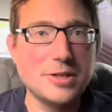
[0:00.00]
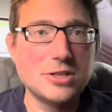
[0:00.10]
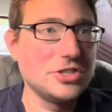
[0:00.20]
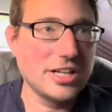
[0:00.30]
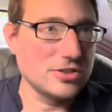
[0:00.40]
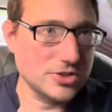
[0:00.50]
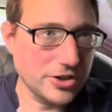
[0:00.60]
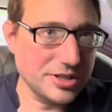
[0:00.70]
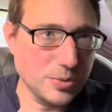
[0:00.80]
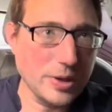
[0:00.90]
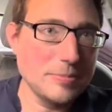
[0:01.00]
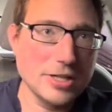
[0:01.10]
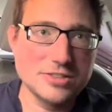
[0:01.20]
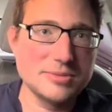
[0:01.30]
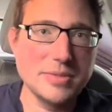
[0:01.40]
but her channel's already way
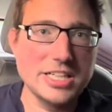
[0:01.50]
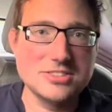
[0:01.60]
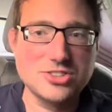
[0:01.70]
bigger than mine.